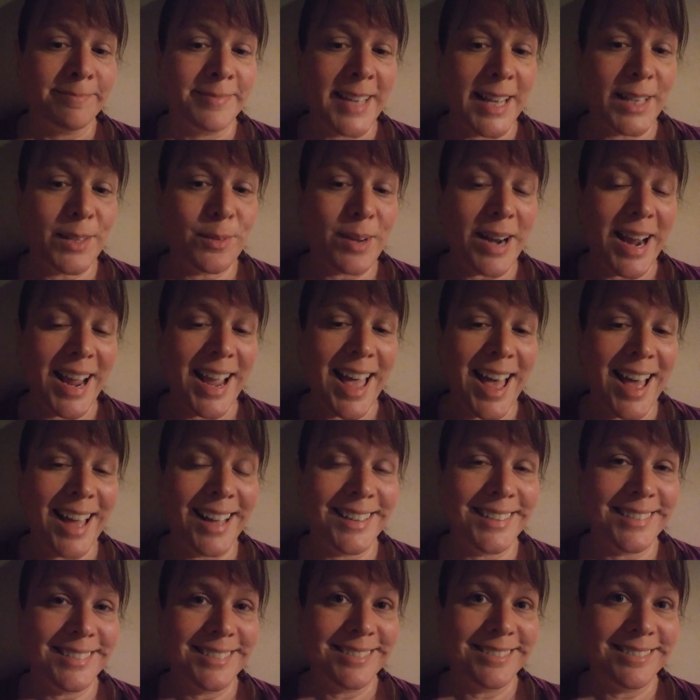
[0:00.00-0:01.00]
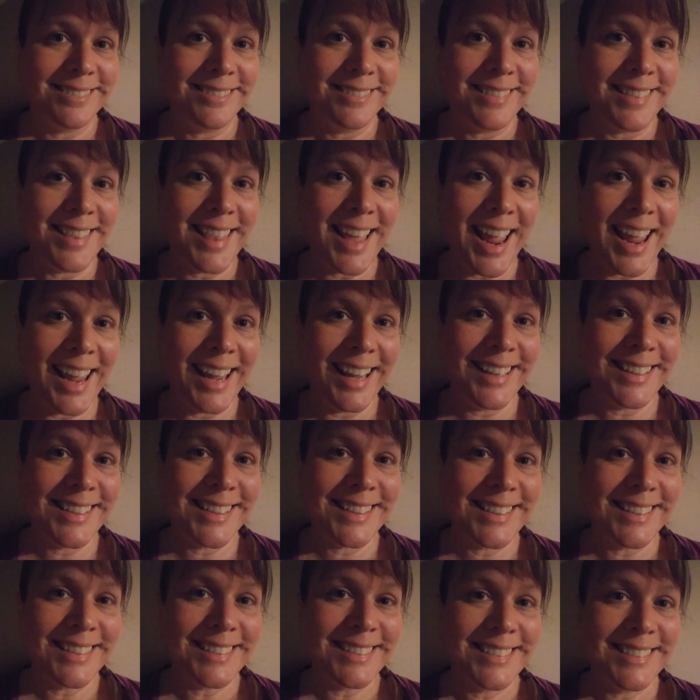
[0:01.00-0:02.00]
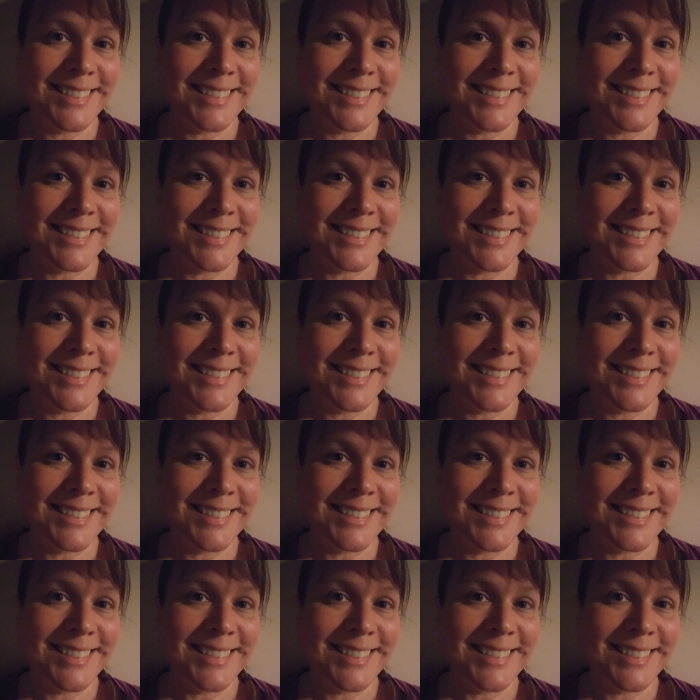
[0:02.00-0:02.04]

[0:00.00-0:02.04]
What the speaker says: That's what I got. Thanks.